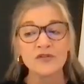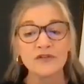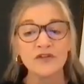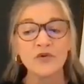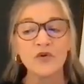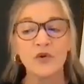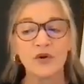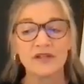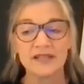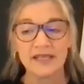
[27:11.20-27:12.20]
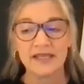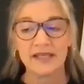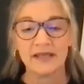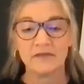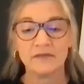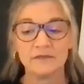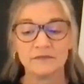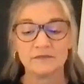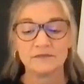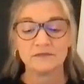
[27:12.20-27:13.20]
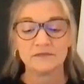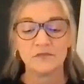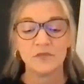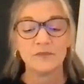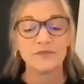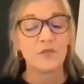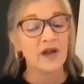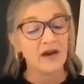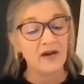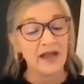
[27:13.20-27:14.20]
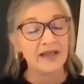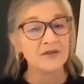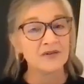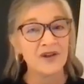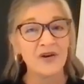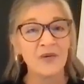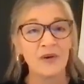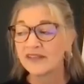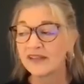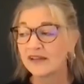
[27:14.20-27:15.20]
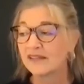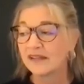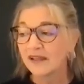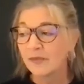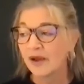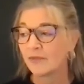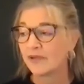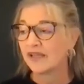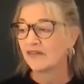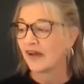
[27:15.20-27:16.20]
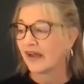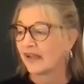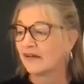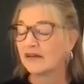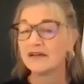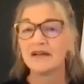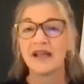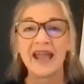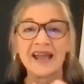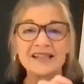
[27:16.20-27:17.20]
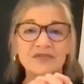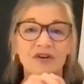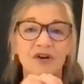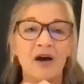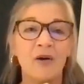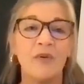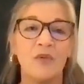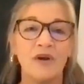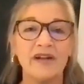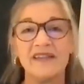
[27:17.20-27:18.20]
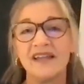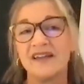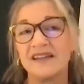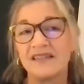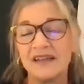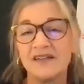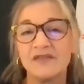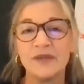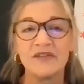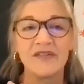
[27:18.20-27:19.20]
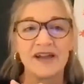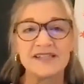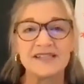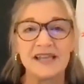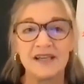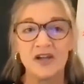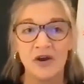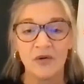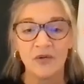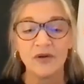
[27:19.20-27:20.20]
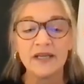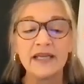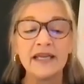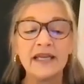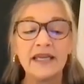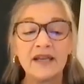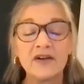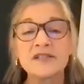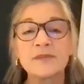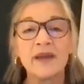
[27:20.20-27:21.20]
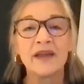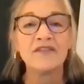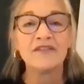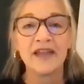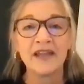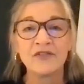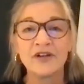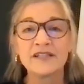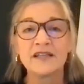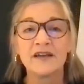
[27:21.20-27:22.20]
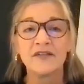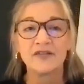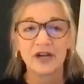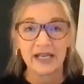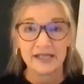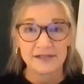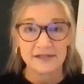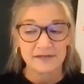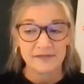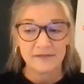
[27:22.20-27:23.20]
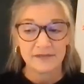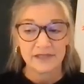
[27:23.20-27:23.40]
those of you who are thinking, well, I don't know, what are they going to think about me if I ask for help? Or what are they going to think of me if I say no? Here's my favorite phrase.